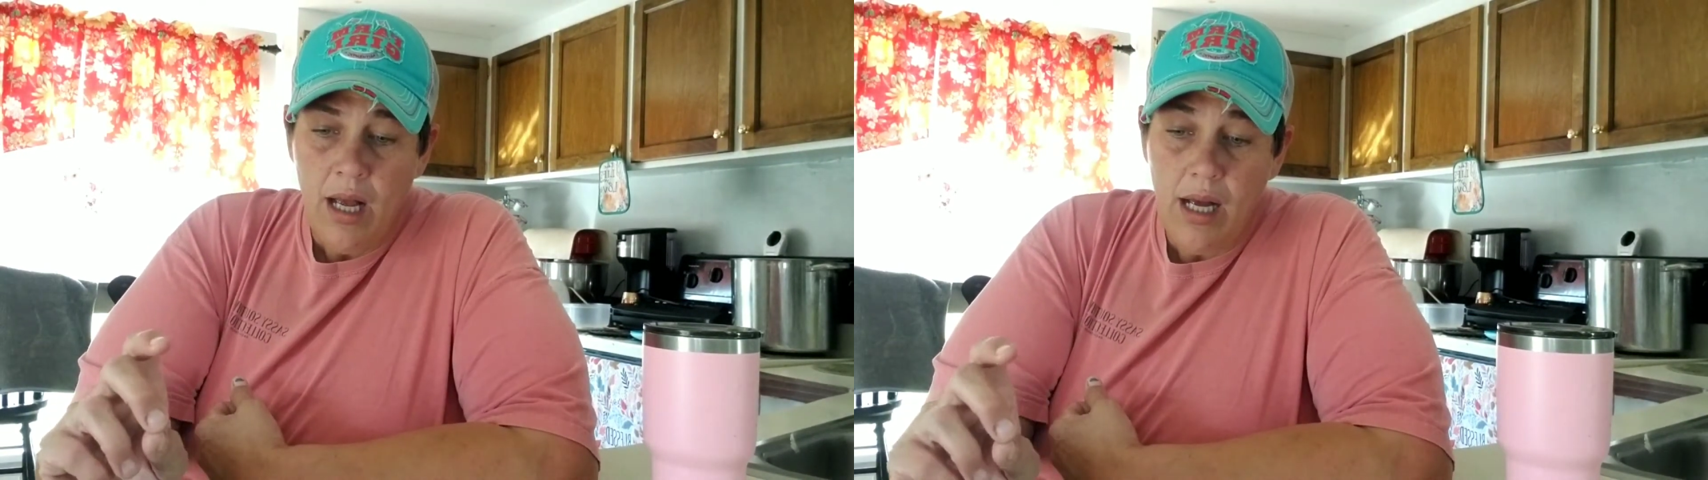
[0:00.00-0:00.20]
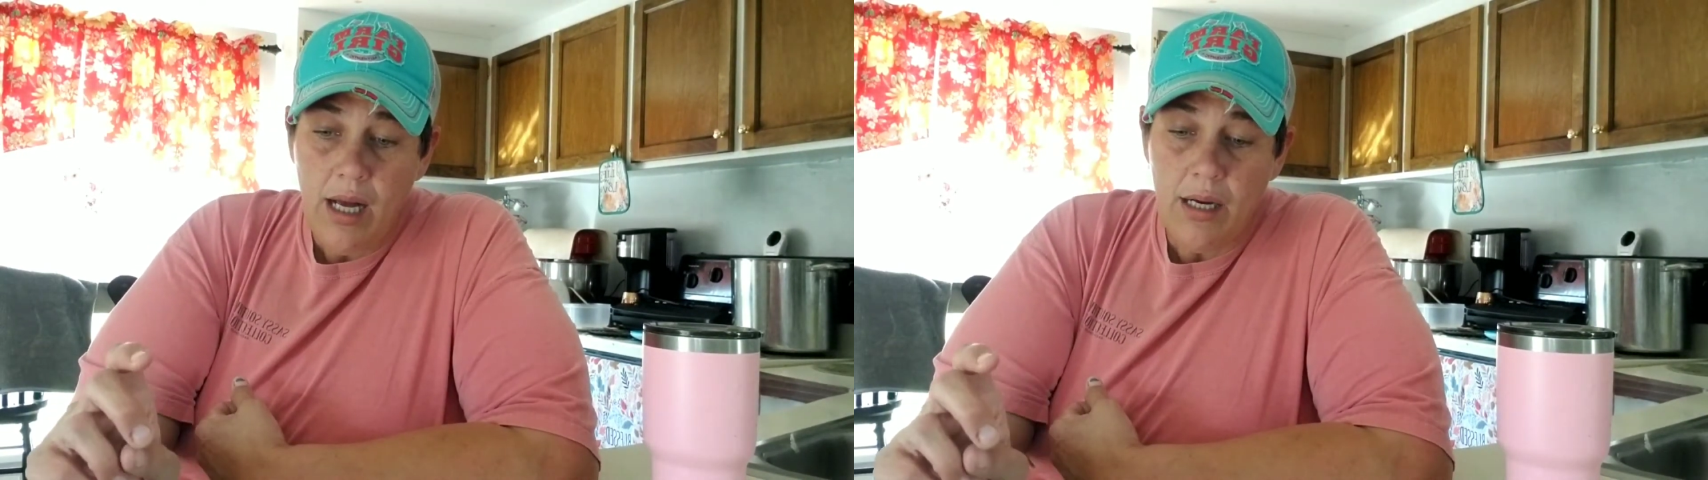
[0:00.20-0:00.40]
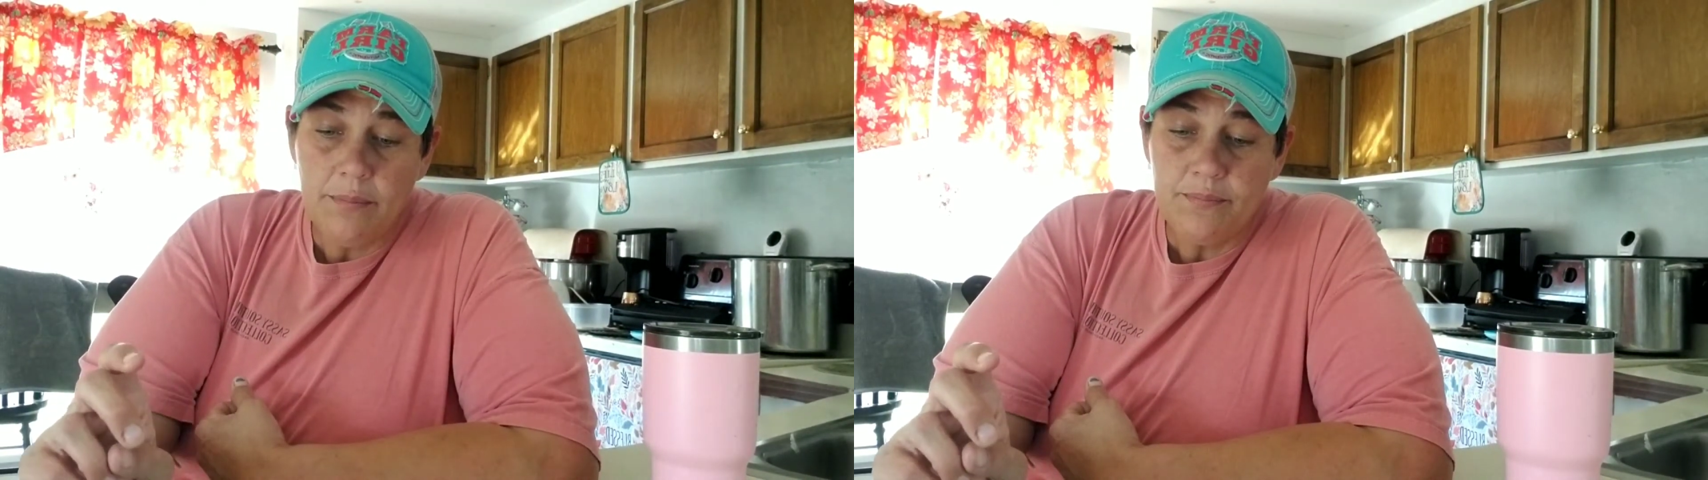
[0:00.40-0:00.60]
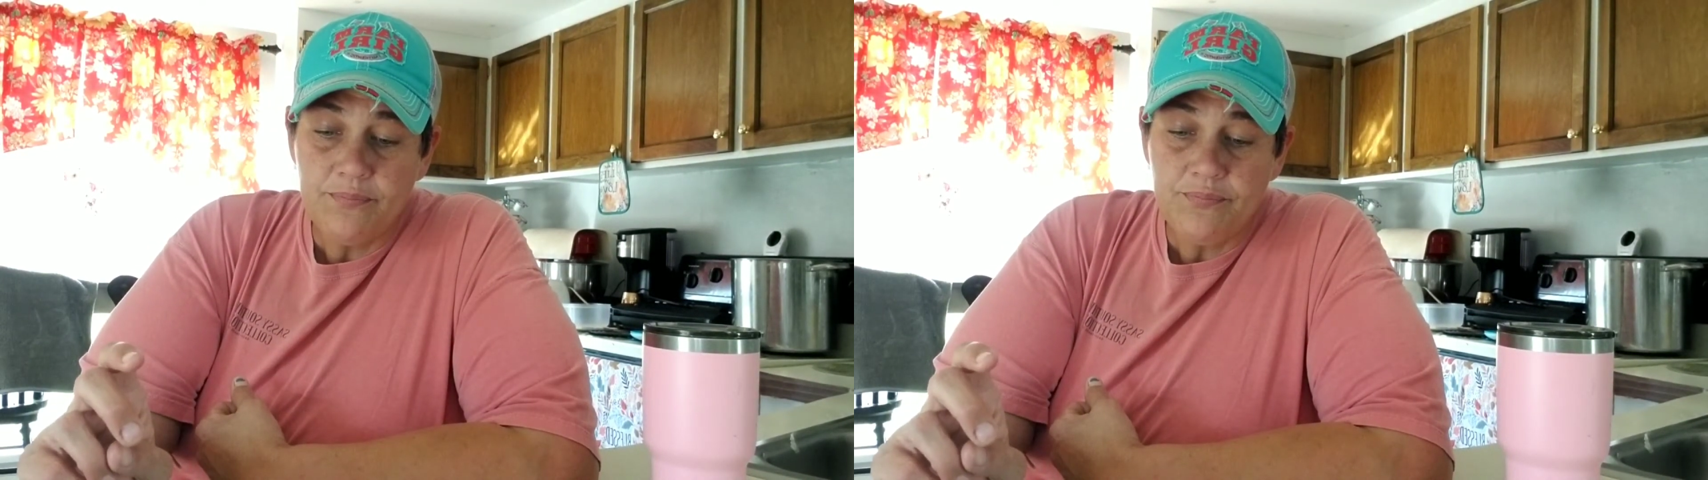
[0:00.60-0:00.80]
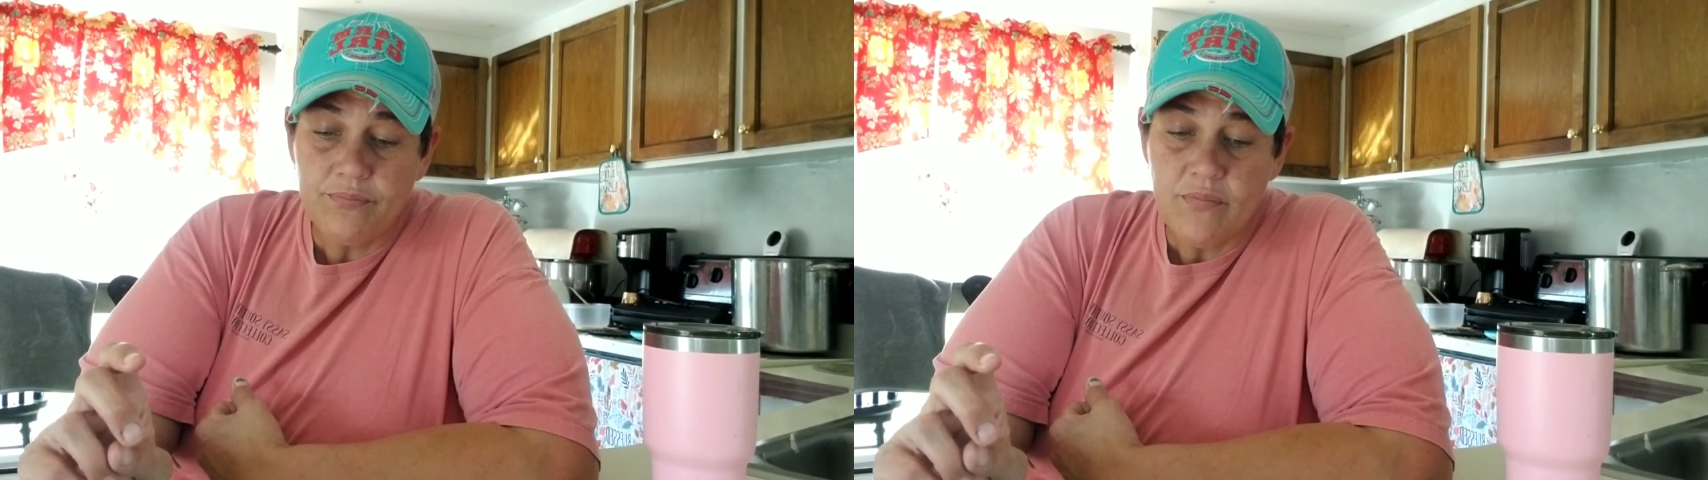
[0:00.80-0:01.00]
Um,
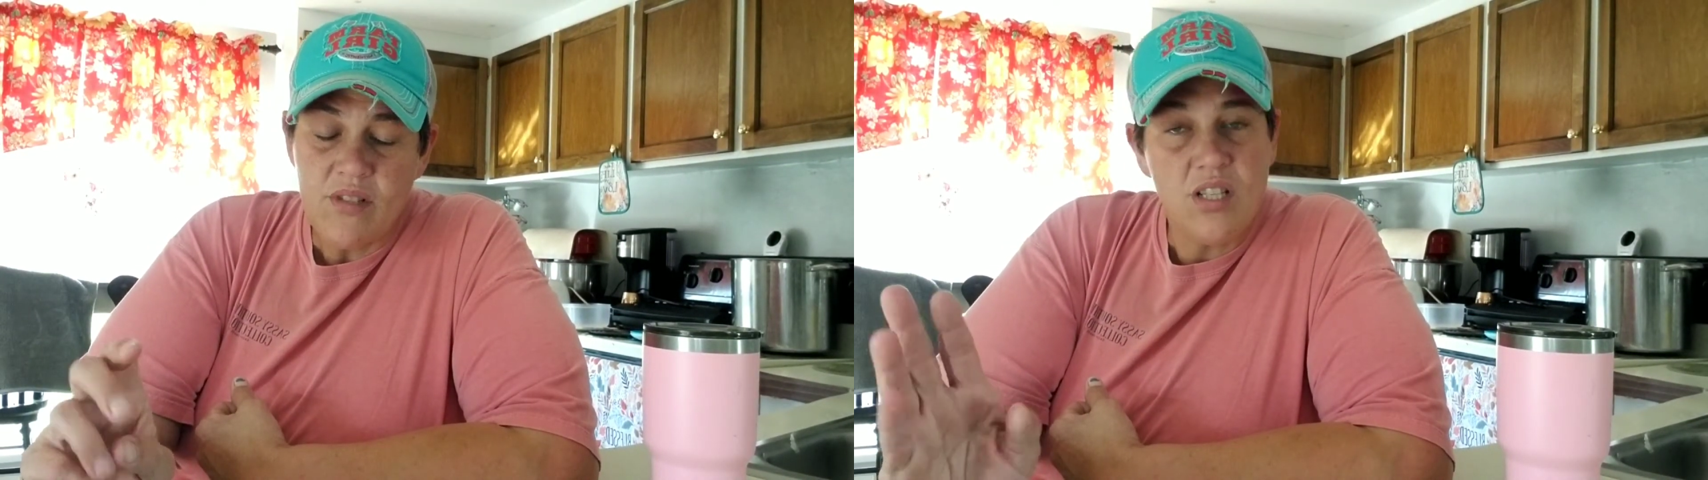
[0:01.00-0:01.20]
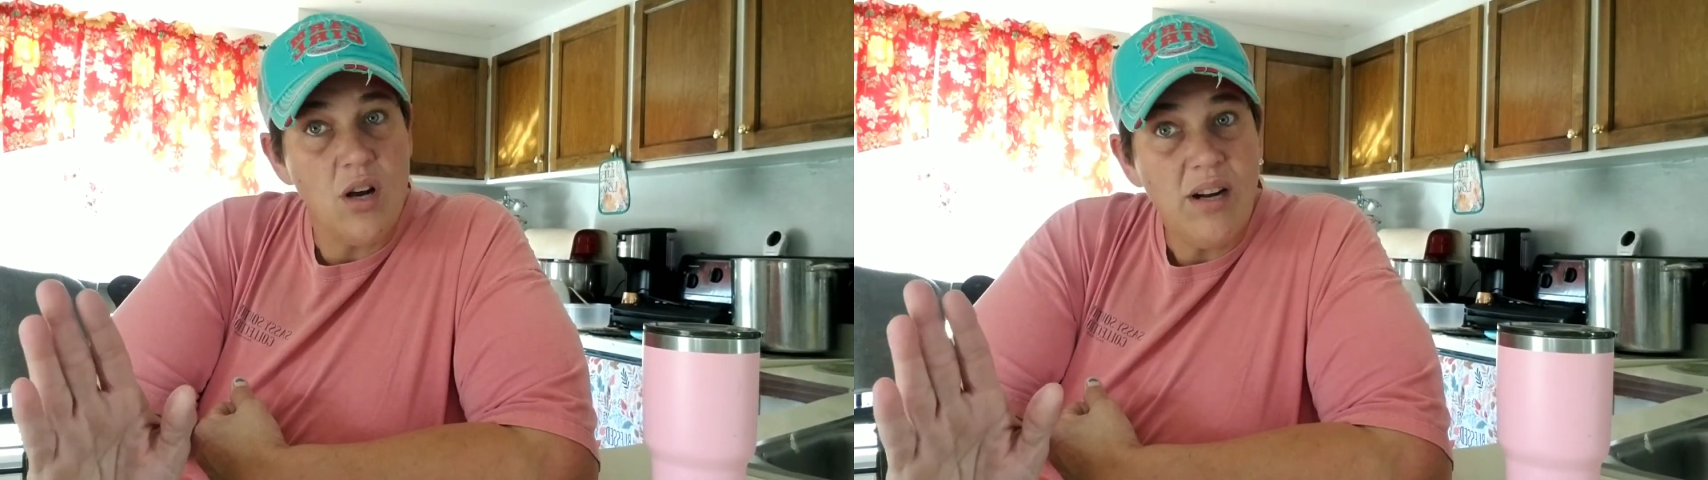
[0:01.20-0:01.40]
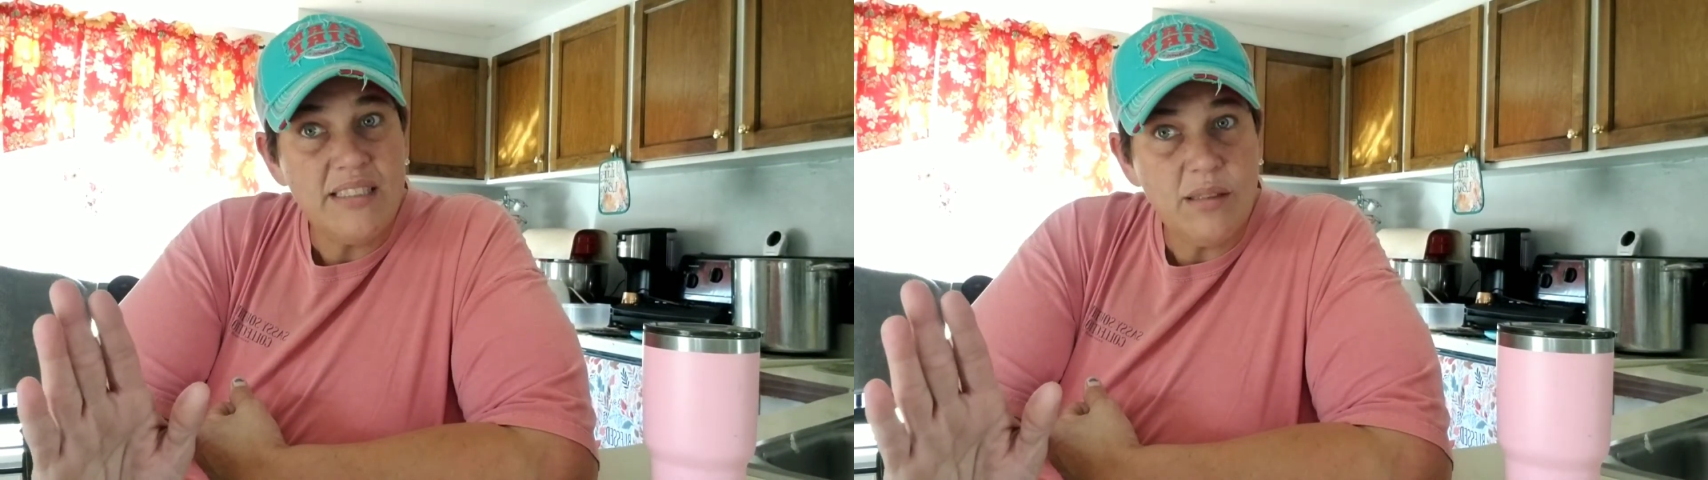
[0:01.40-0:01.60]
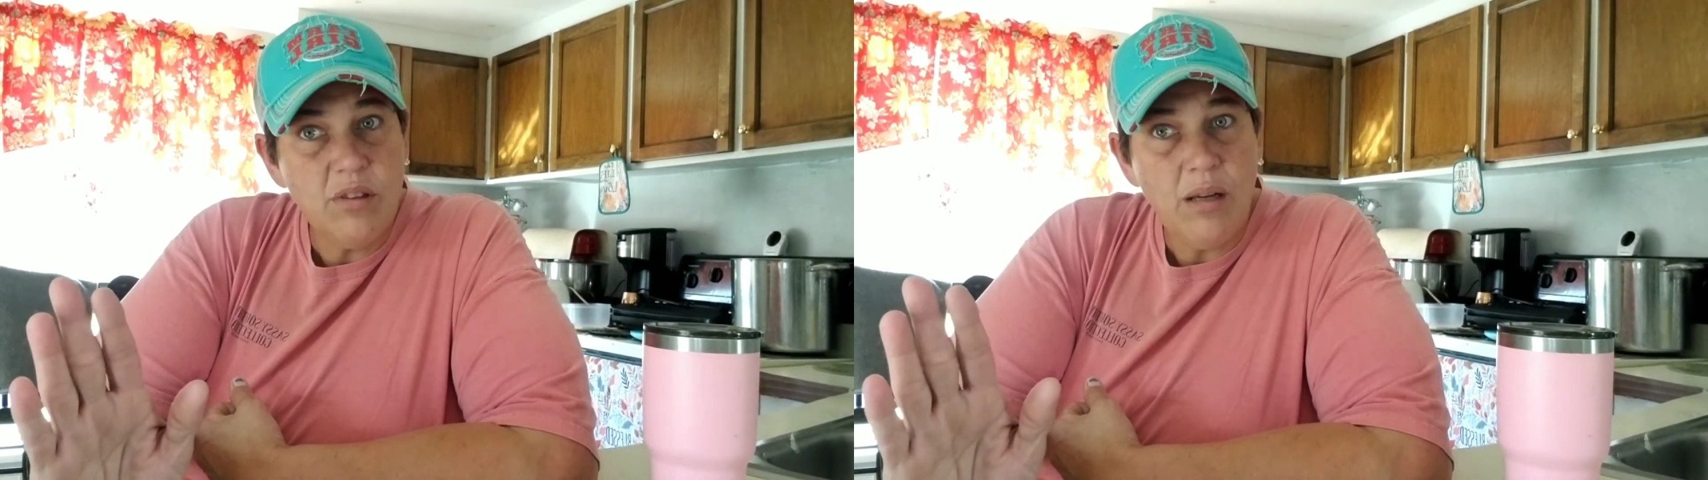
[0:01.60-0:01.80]
so I said, well,